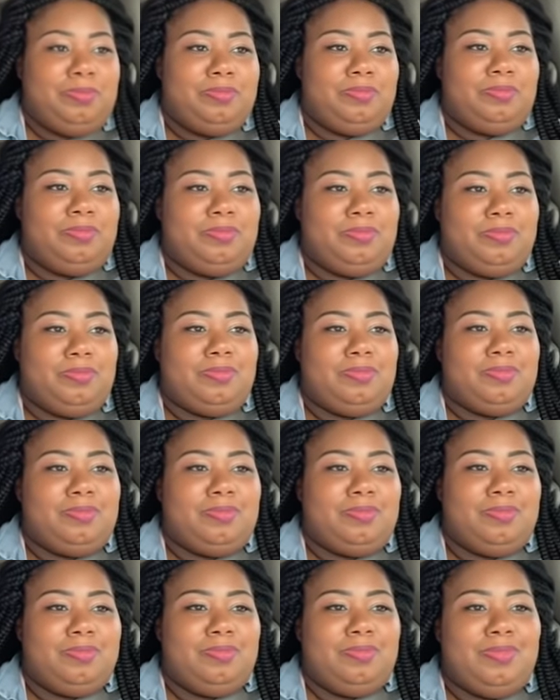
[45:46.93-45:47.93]
That they
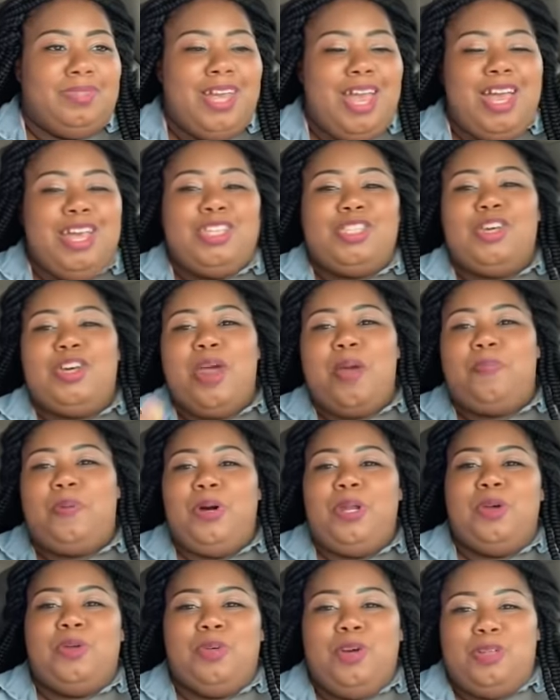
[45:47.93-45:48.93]
all they do is so they
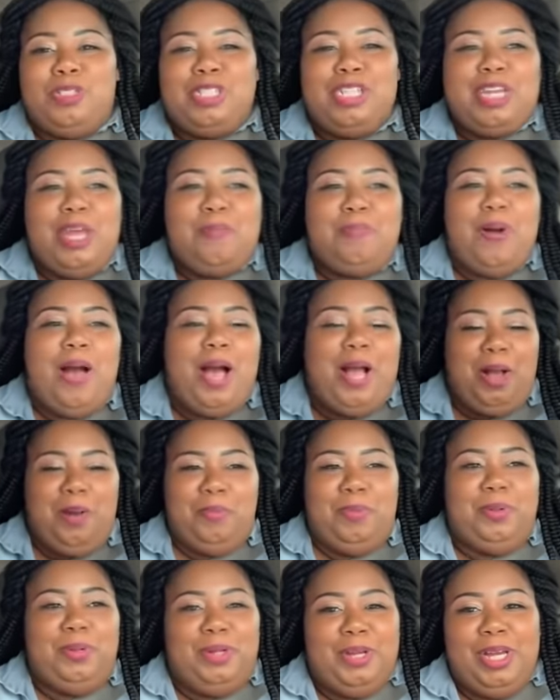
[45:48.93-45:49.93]
put a roach in their
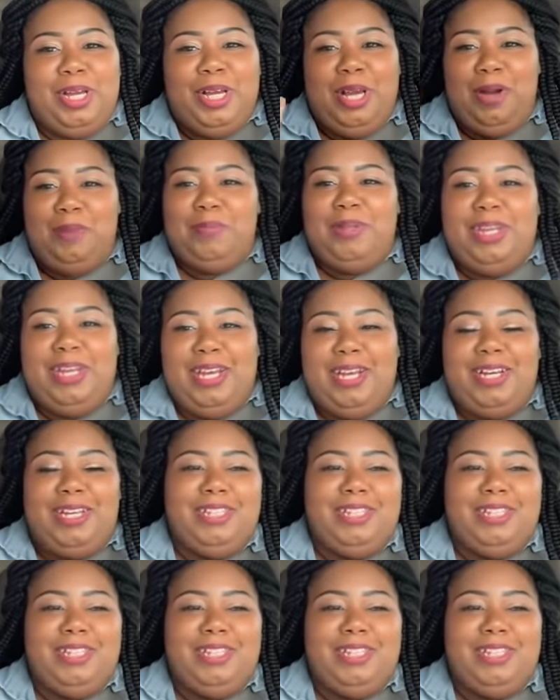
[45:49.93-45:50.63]
pocketbook All in they